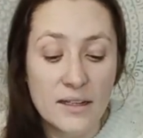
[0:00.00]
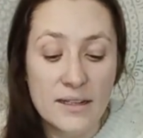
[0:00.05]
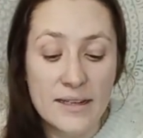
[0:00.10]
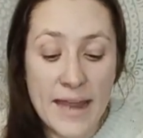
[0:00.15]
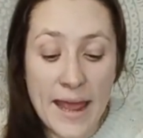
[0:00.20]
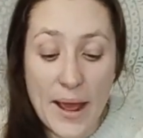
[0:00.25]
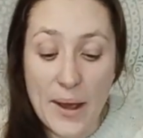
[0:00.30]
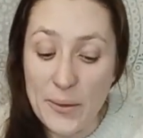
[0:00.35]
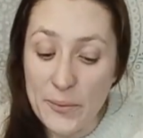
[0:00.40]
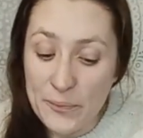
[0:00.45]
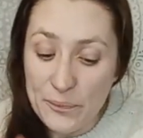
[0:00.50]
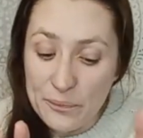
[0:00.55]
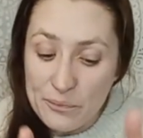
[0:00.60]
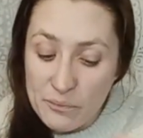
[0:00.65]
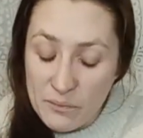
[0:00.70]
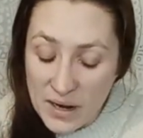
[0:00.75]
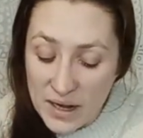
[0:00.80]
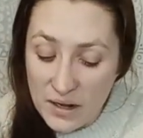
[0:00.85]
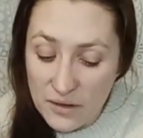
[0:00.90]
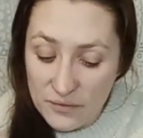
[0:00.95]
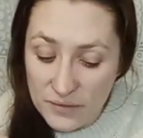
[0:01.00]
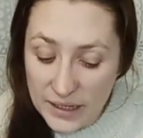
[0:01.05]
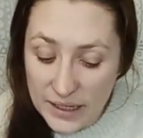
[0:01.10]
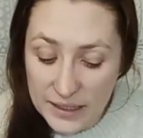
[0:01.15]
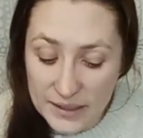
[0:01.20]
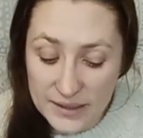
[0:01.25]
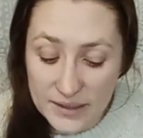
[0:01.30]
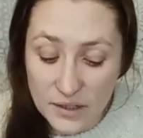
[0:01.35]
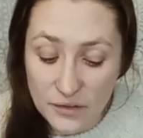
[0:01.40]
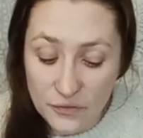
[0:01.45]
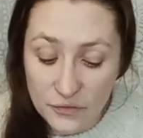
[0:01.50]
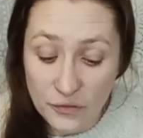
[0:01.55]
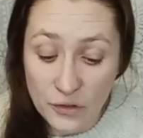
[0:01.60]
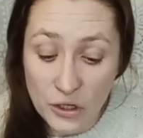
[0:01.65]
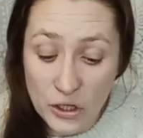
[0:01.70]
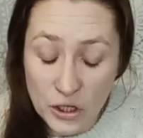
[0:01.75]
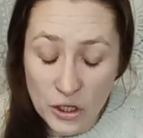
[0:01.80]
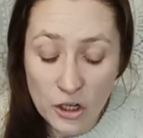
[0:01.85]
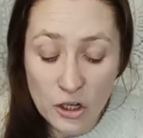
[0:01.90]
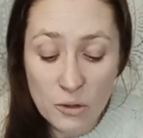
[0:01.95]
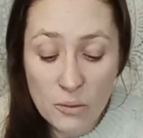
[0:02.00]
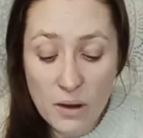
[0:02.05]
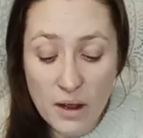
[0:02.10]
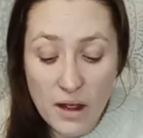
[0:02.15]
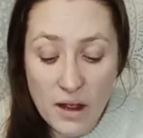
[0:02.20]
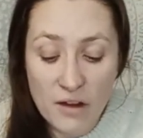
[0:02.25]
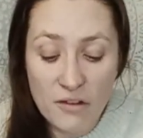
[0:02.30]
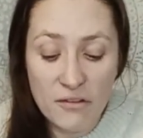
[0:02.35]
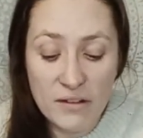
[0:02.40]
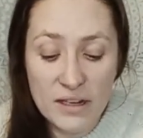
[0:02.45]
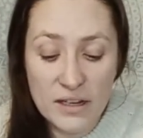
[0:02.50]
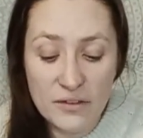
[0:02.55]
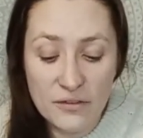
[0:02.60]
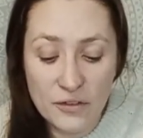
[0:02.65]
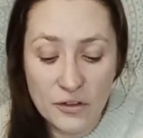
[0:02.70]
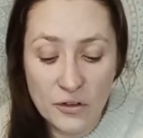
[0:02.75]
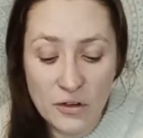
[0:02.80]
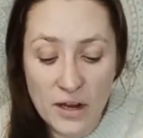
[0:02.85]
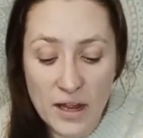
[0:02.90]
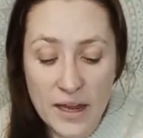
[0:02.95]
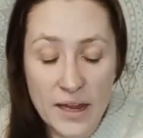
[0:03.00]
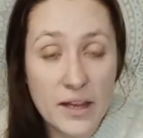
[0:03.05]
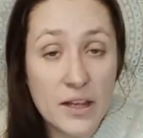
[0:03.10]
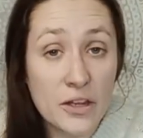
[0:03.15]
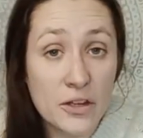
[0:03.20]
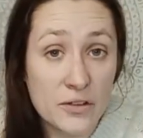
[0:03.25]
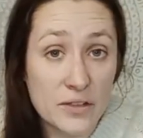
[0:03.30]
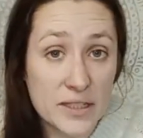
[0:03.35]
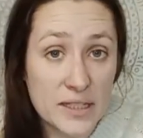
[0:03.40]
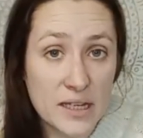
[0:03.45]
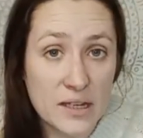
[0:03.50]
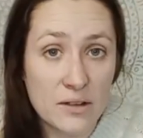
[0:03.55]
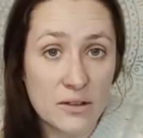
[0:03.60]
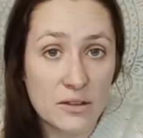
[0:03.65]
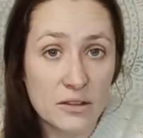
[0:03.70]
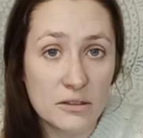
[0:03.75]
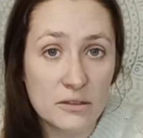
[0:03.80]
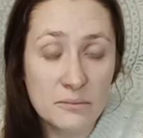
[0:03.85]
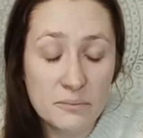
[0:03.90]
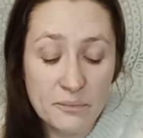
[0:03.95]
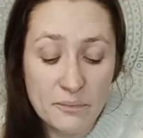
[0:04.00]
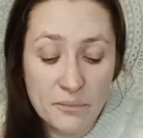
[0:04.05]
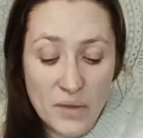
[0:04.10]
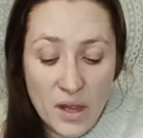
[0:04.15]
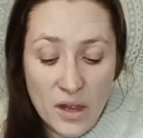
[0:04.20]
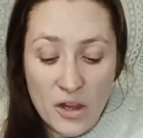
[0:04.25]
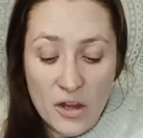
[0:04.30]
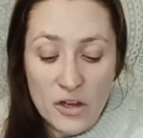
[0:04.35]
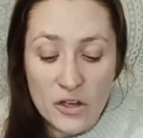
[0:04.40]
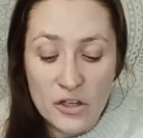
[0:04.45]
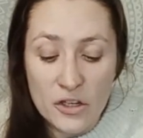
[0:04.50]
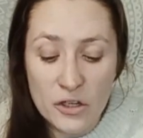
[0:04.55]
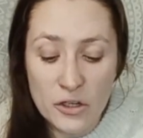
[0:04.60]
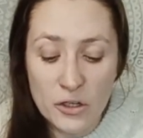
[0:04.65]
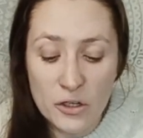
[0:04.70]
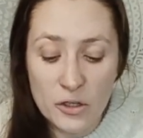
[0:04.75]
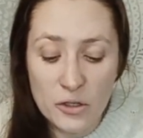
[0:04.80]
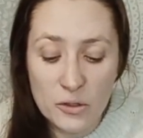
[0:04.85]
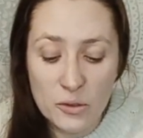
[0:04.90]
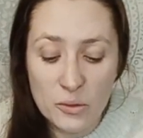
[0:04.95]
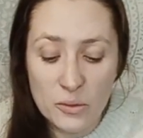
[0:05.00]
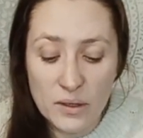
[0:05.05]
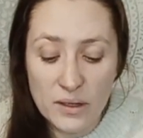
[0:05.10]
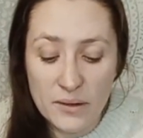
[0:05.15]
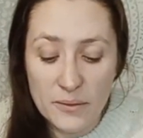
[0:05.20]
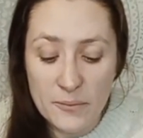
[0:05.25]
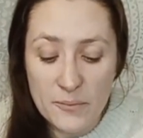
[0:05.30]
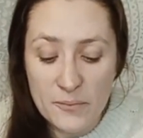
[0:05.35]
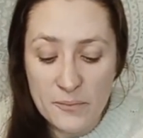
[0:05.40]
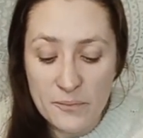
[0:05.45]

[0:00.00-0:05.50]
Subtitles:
Now, my lovelies, for you, I really feel like you're single. You're